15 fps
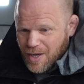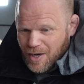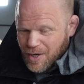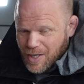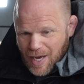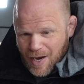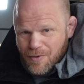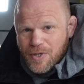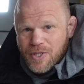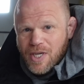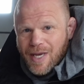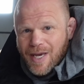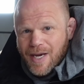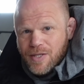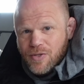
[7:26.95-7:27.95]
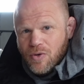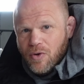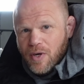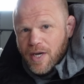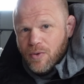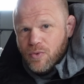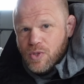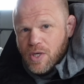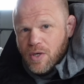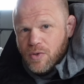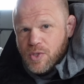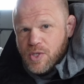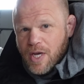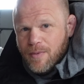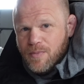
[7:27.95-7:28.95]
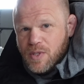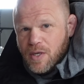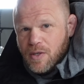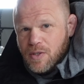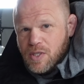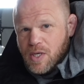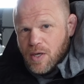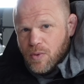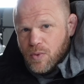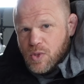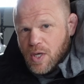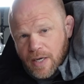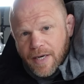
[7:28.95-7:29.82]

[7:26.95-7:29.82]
I guarantee it hasn't got LG or Samsung cells.